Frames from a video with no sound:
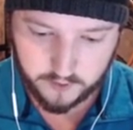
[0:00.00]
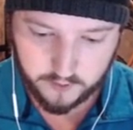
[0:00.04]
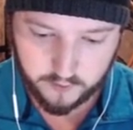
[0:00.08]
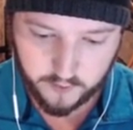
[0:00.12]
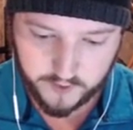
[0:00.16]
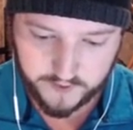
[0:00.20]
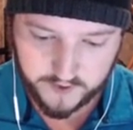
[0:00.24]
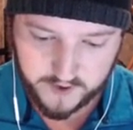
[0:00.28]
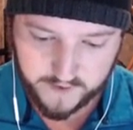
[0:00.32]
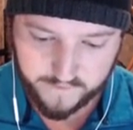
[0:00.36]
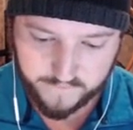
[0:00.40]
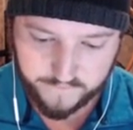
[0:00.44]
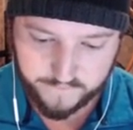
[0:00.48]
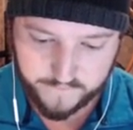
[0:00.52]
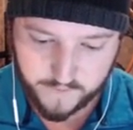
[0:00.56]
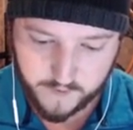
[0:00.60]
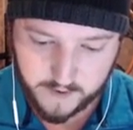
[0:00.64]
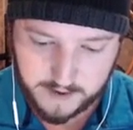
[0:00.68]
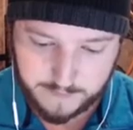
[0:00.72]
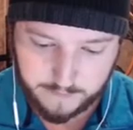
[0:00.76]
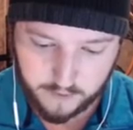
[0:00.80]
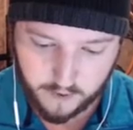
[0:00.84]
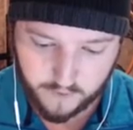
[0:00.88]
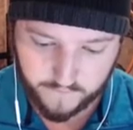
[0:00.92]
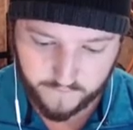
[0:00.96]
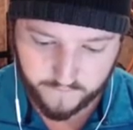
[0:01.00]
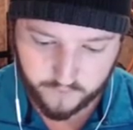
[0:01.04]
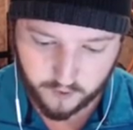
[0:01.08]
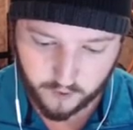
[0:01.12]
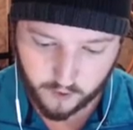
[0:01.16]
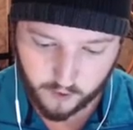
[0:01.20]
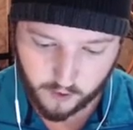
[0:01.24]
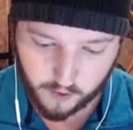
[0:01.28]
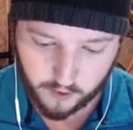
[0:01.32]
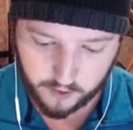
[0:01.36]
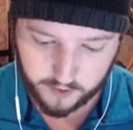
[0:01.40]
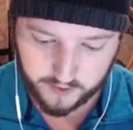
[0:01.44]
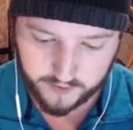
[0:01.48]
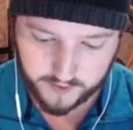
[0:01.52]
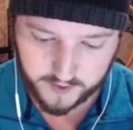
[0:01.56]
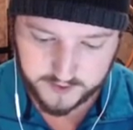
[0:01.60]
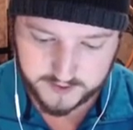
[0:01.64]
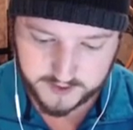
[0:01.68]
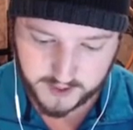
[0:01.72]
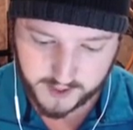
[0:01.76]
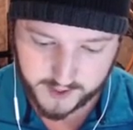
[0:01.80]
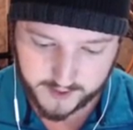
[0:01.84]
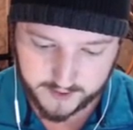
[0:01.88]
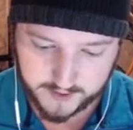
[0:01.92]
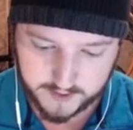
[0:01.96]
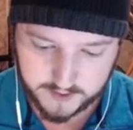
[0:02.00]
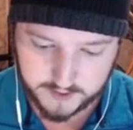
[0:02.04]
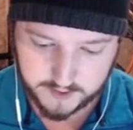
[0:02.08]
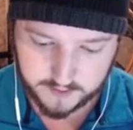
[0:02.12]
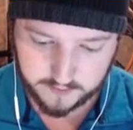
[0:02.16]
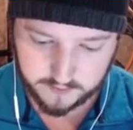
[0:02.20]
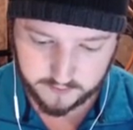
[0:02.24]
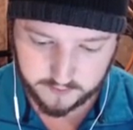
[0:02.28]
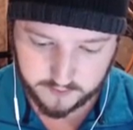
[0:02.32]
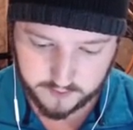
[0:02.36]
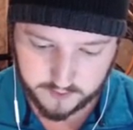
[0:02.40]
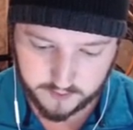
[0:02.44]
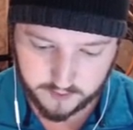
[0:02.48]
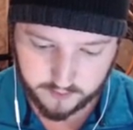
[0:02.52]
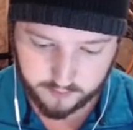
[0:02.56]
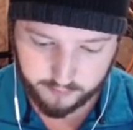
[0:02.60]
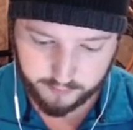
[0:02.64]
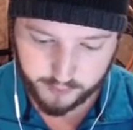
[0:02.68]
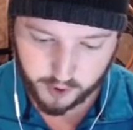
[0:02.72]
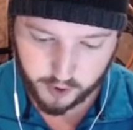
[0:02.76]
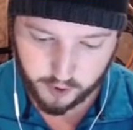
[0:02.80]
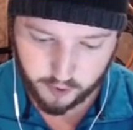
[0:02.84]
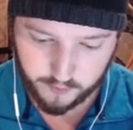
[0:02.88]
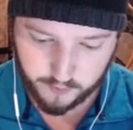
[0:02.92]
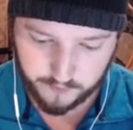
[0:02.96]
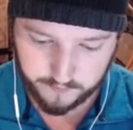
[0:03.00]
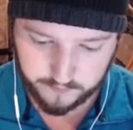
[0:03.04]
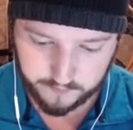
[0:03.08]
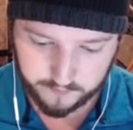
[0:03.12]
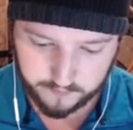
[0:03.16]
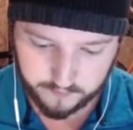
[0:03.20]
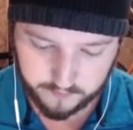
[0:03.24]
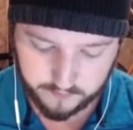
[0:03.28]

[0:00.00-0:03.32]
with a Fireball for all of these guys. Boom.